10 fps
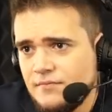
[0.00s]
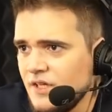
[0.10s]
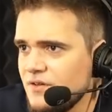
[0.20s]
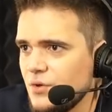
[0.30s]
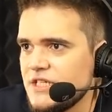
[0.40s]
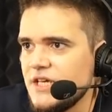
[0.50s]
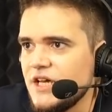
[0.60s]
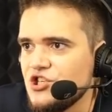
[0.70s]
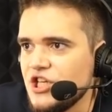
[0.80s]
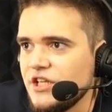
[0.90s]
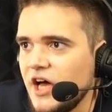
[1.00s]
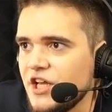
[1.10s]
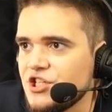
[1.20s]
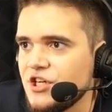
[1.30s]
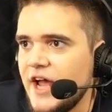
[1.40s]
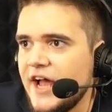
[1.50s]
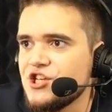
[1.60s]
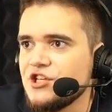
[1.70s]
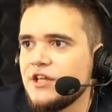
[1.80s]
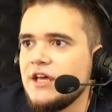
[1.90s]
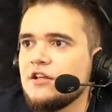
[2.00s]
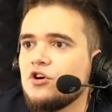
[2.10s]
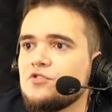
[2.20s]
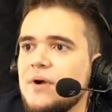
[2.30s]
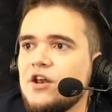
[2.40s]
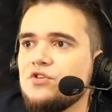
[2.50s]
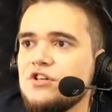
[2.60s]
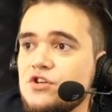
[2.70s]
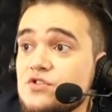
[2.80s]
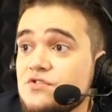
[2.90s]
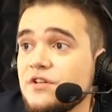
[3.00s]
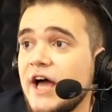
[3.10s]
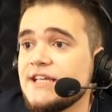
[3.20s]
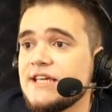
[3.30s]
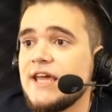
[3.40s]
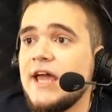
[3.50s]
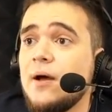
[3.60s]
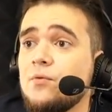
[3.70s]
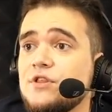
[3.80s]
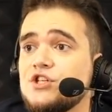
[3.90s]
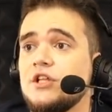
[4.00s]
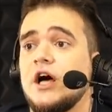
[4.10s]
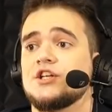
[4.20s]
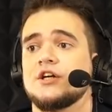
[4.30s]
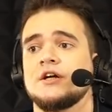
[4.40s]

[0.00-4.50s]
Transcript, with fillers: we see a G-Launcher, actually, Lord Mano neutralizing KM with a G-Launcher,